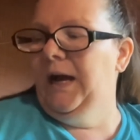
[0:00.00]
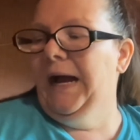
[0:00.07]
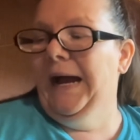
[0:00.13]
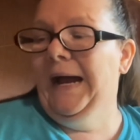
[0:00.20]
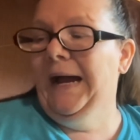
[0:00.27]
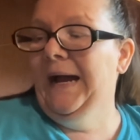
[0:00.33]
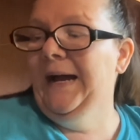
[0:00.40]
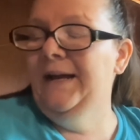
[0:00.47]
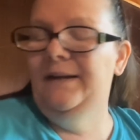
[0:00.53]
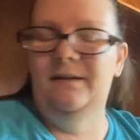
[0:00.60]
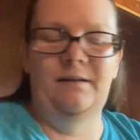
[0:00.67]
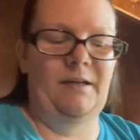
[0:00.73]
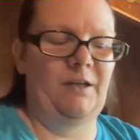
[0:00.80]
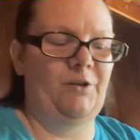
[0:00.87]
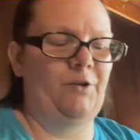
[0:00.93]

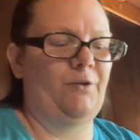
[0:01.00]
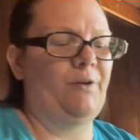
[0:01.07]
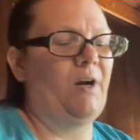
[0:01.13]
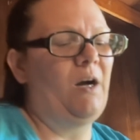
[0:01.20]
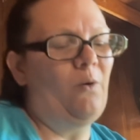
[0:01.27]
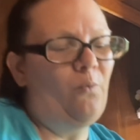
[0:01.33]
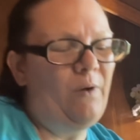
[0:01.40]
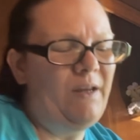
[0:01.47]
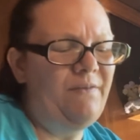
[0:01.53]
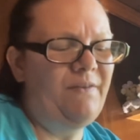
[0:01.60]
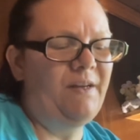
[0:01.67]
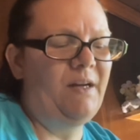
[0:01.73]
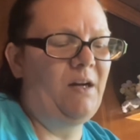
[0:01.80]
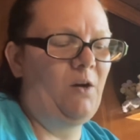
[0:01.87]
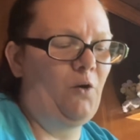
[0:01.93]
hide and you're not
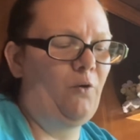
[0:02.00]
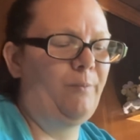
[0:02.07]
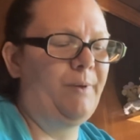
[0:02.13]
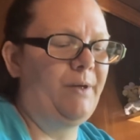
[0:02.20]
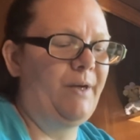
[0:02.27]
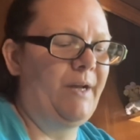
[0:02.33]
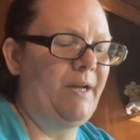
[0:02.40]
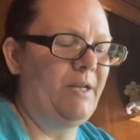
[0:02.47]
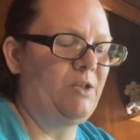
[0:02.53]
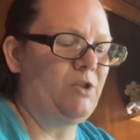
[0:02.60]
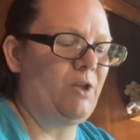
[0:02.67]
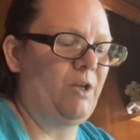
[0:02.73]
weaving a whole bunch